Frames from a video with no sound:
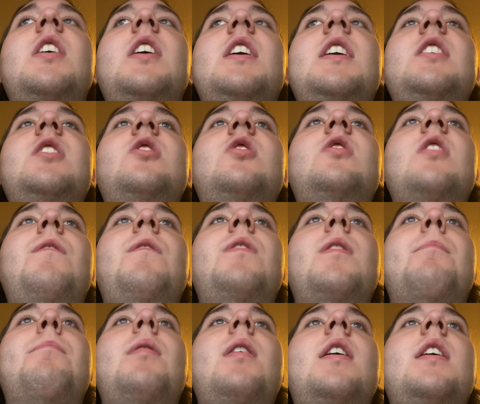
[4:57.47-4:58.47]
He stuffed the
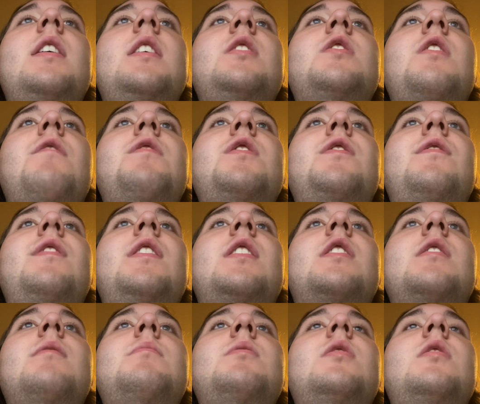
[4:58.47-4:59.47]
bodies of his
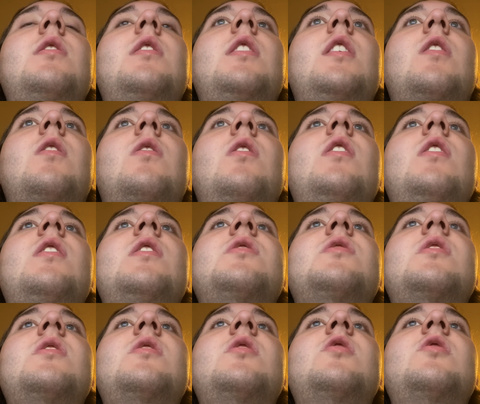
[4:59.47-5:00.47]
victims into their
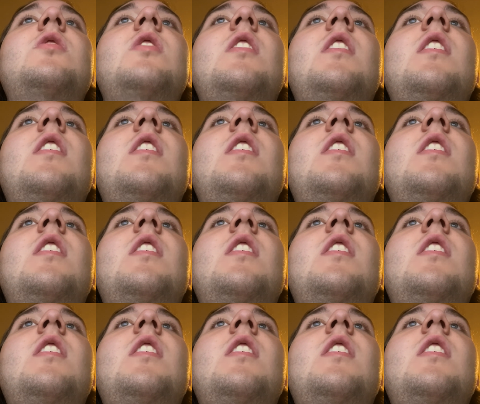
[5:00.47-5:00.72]
closets.